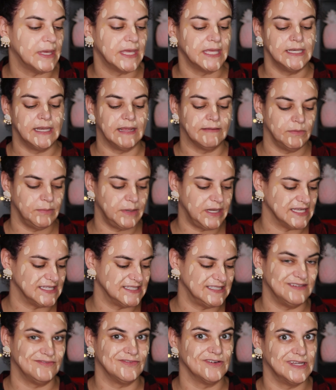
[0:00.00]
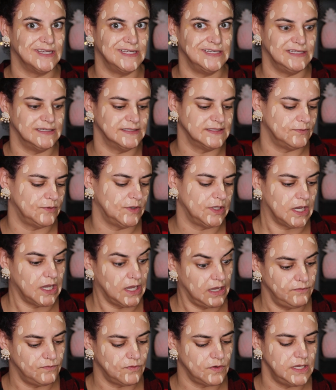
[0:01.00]
but everybody has different ideas of what
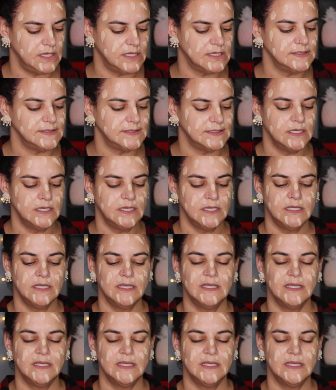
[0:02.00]
ivory is.